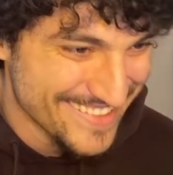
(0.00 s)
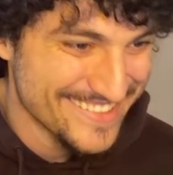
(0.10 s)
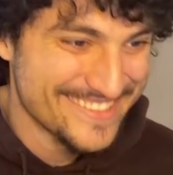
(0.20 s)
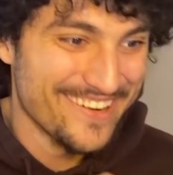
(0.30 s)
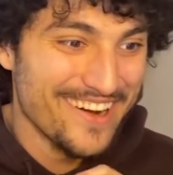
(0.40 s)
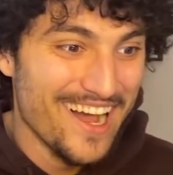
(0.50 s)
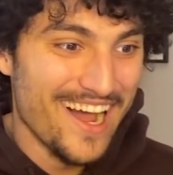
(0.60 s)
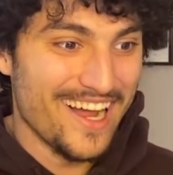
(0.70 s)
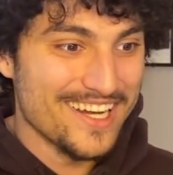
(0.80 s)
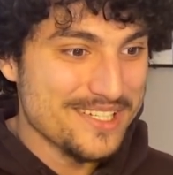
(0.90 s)
So
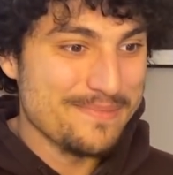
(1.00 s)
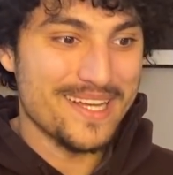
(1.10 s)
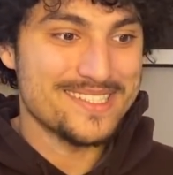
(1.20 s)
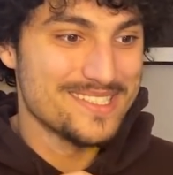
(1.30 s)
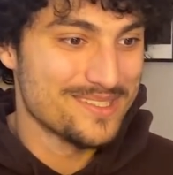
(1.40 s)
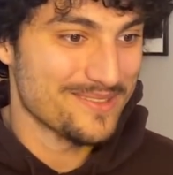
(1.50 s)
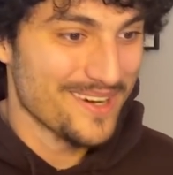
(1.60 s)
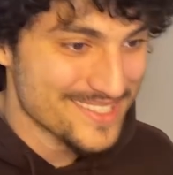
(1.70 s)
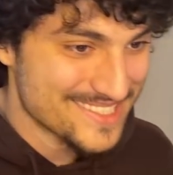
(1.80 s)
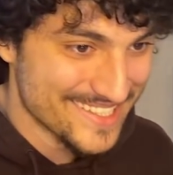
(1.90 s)
I actually passed in the
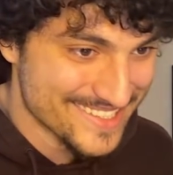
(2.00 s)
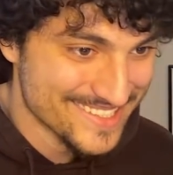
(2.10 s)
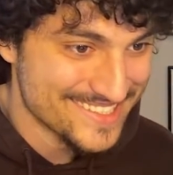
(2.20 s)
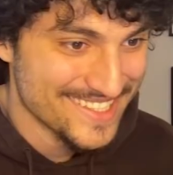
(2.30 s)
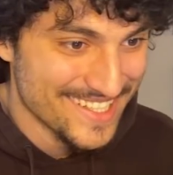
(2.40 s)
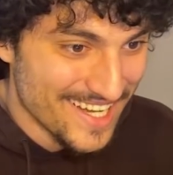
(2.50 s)
wrong sentence.